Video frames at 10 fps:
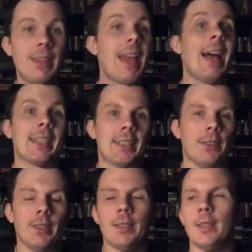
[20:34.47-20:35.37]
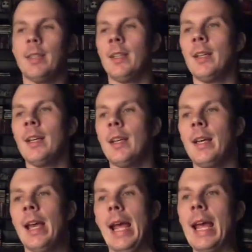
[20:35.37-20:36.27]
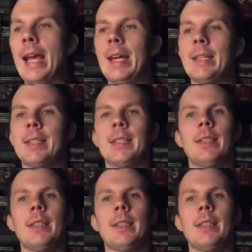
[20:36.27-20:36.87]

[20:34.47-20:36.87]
Excellent. And